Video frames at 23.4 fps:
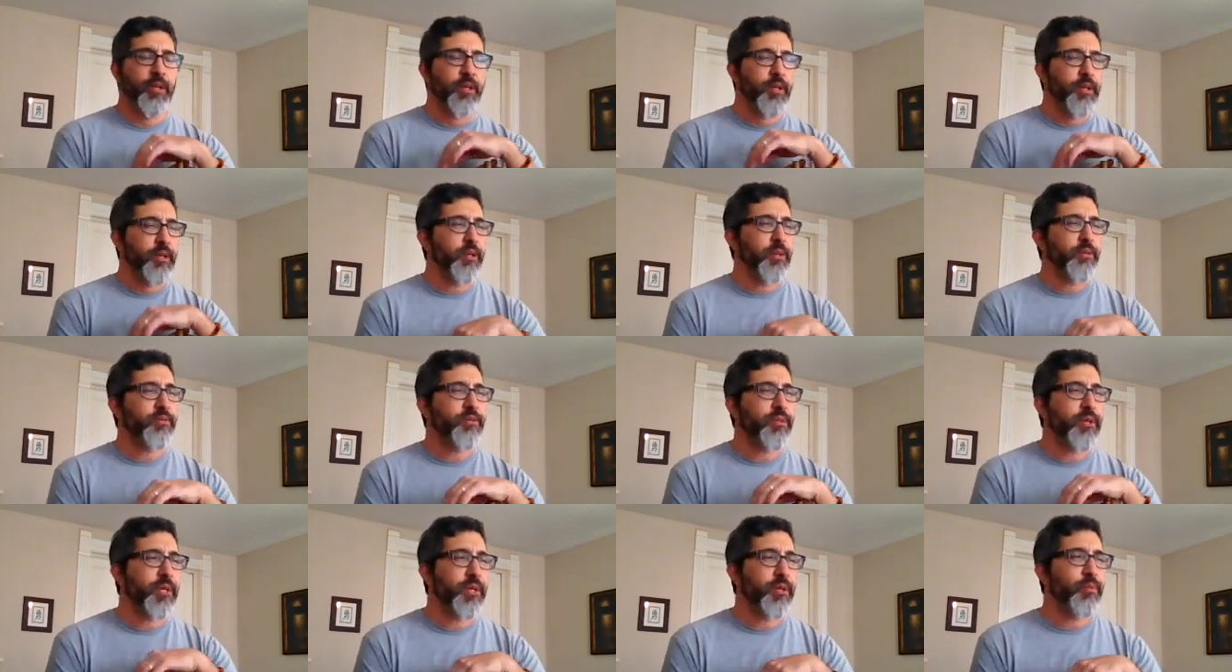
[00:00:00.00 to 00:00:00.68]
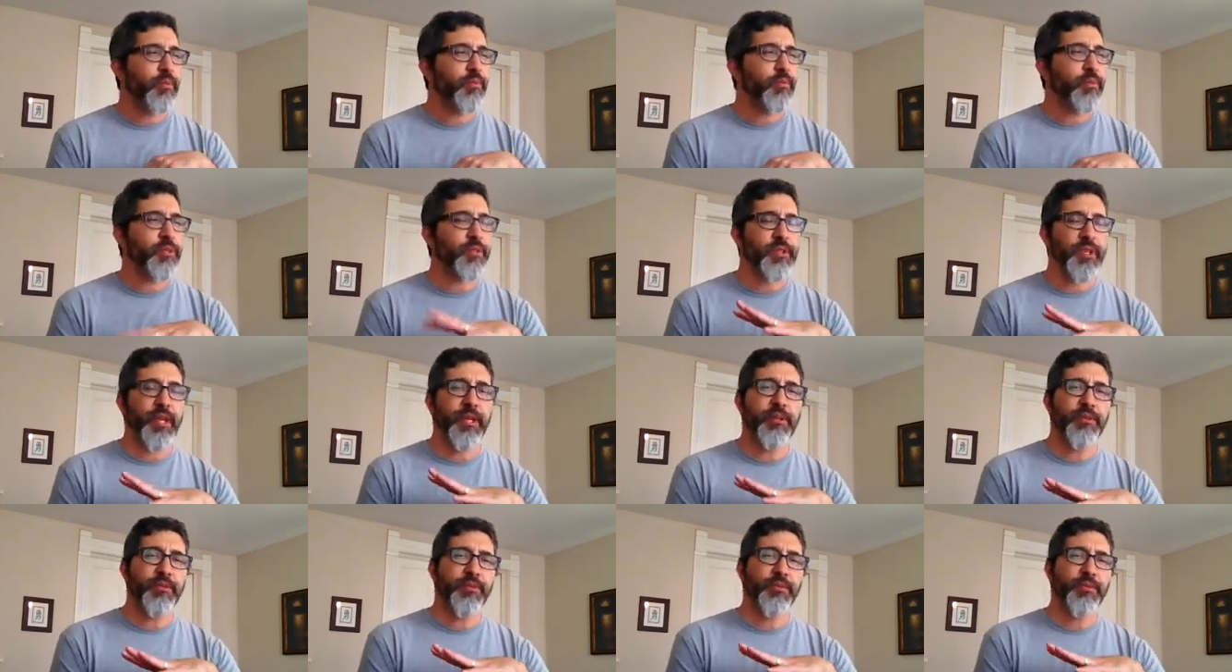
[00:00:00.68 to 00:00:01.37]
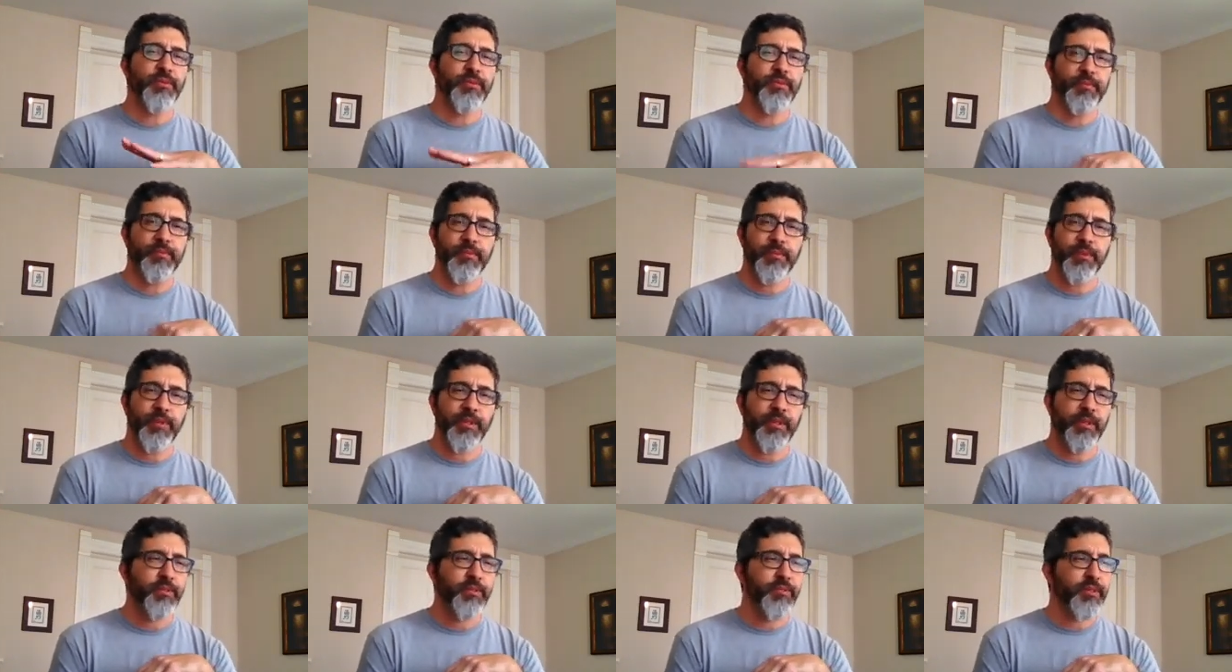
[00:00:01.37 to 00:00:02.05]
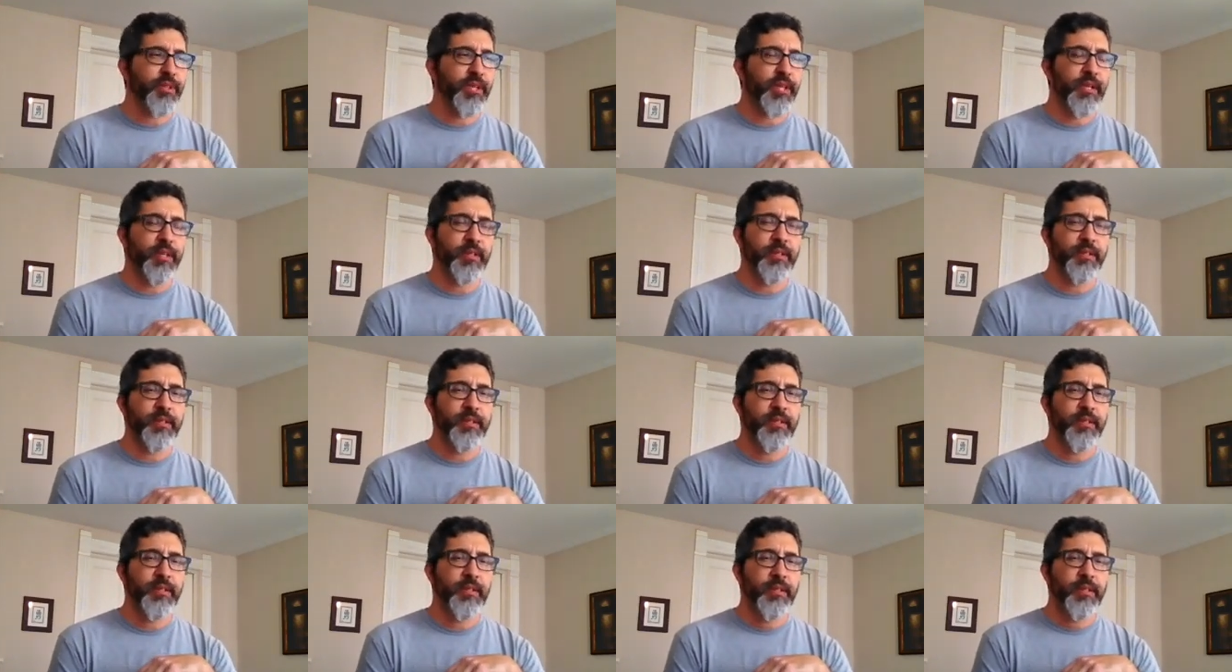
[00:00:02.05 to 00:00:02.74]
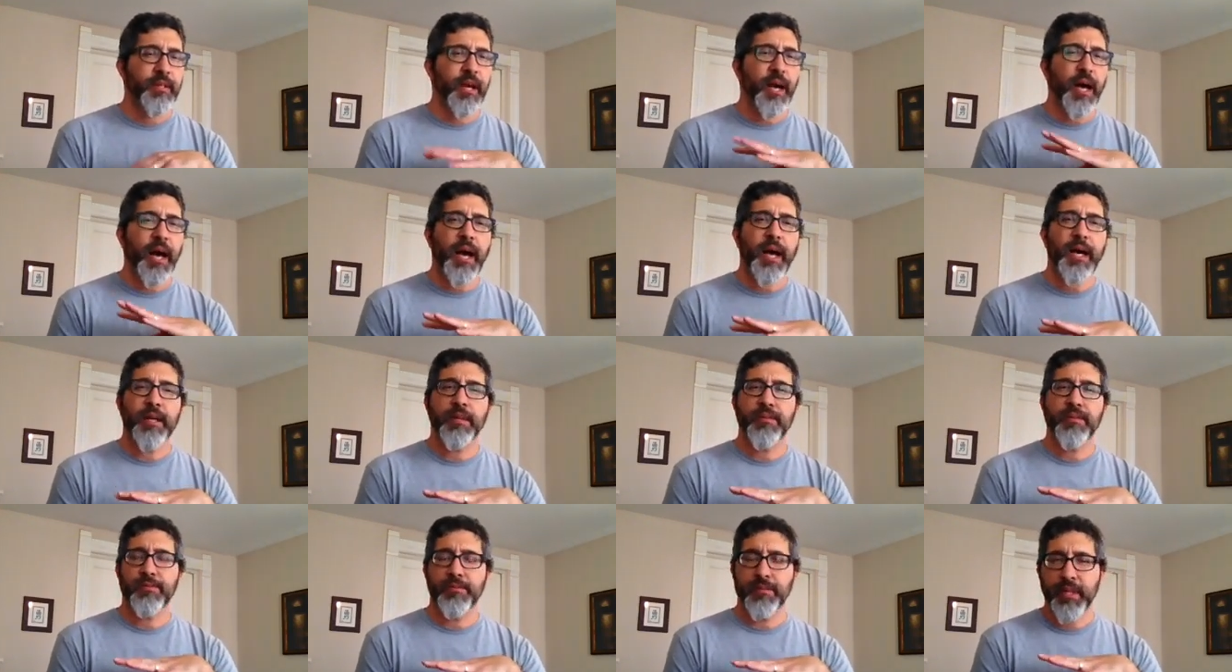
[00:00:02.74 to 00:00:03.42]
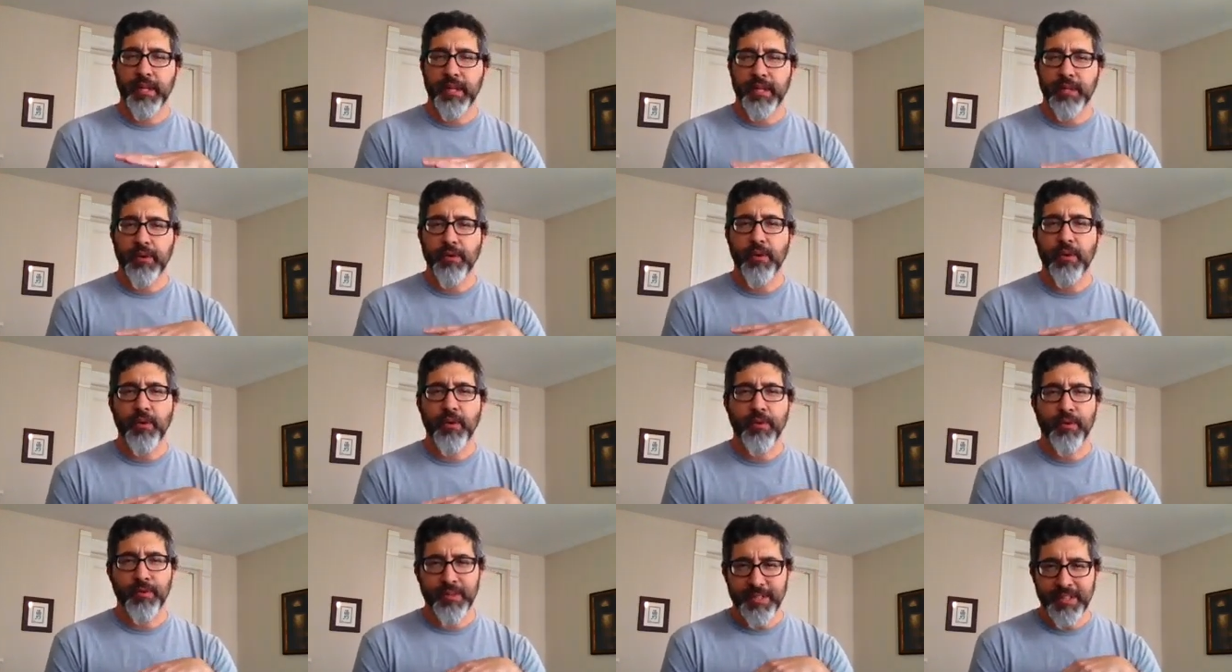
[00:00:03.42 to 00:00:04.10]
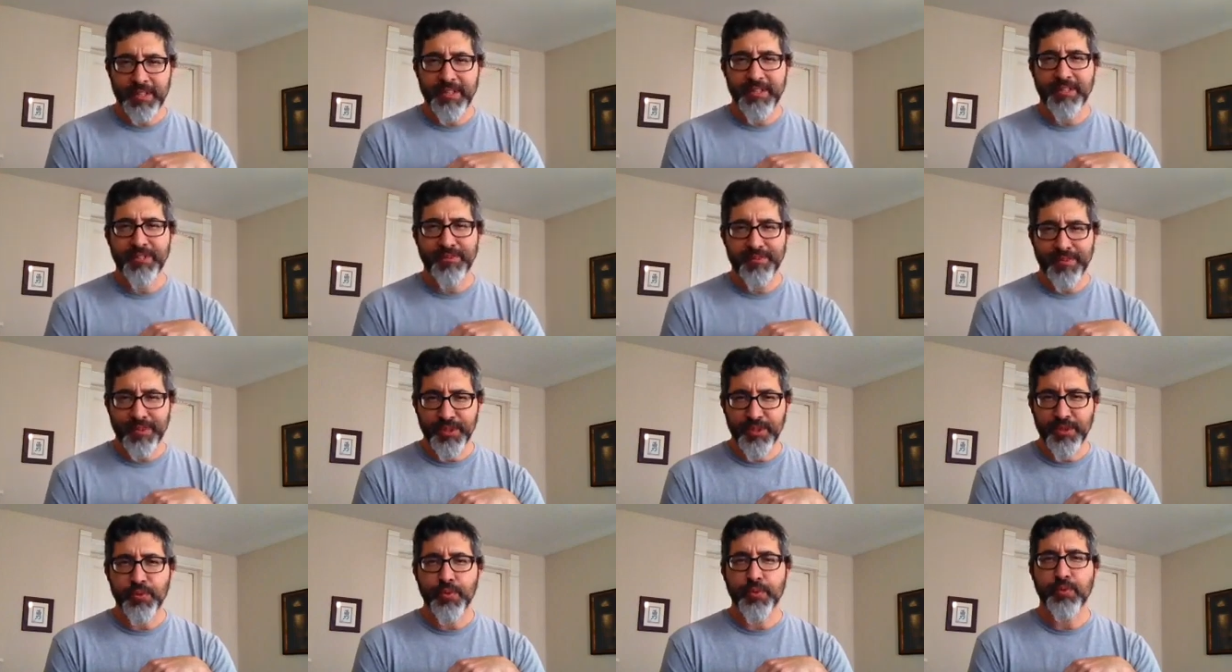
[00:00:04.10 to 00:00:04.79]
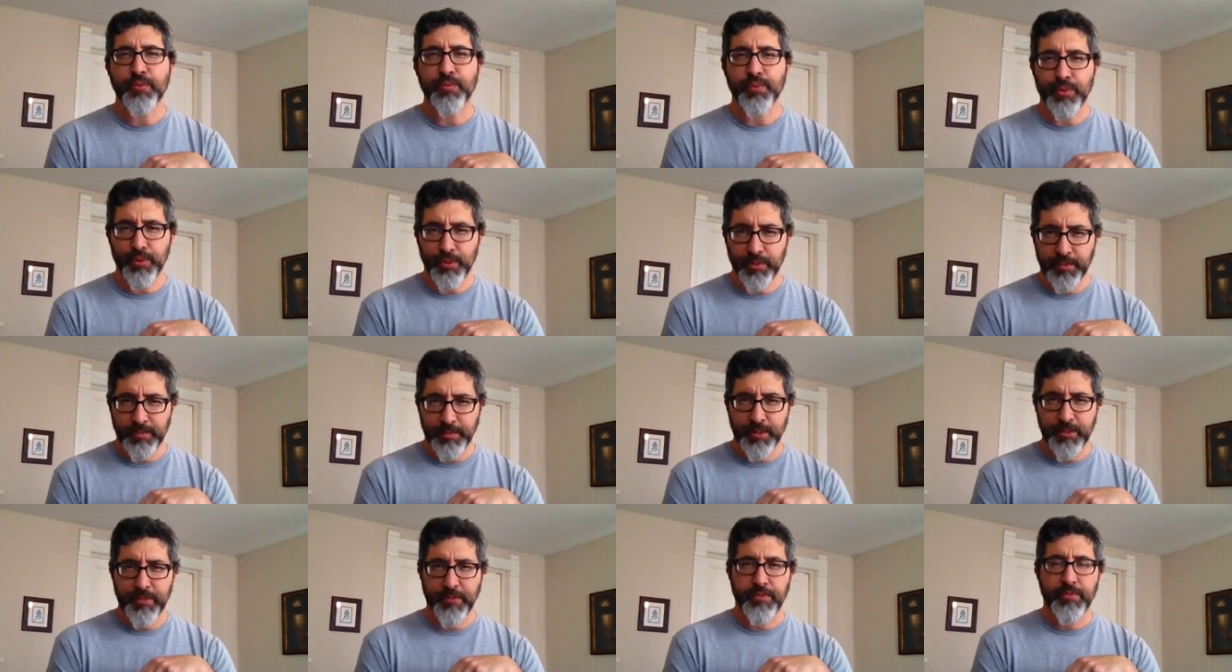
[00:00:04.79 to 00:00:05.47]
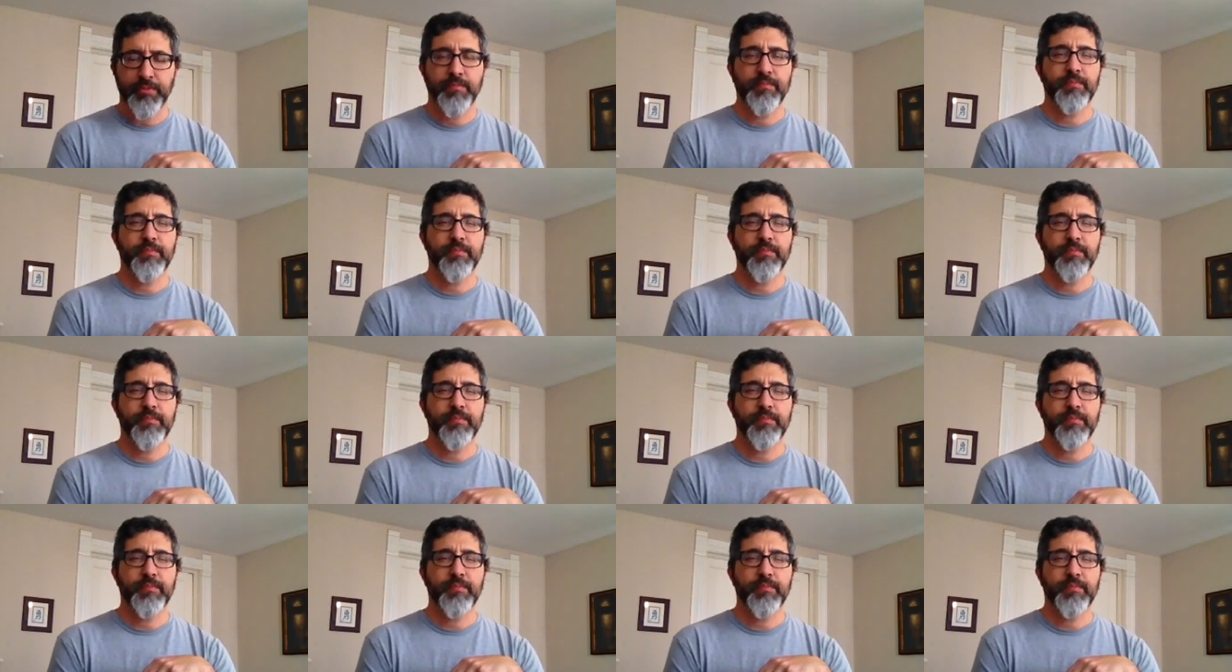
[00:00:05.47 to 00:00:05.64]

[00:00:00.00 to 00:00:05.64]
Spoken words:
Alright, so now what you got to do really is, again, isolate all the individual rudiments.